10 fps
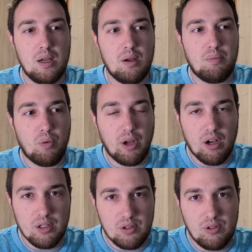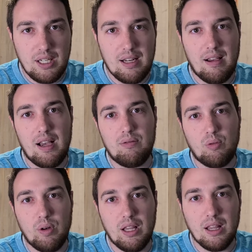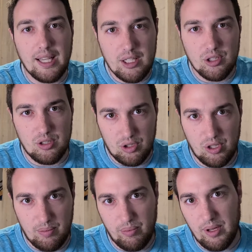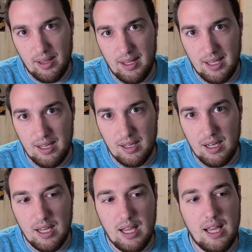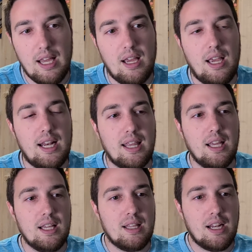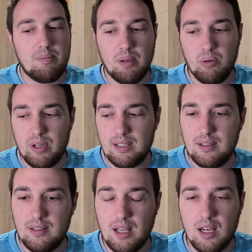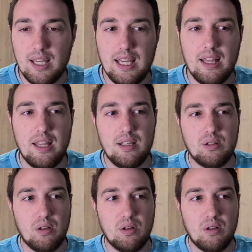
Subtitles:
But we also need to have a relationship with it. And I think a lot of people get stuck in this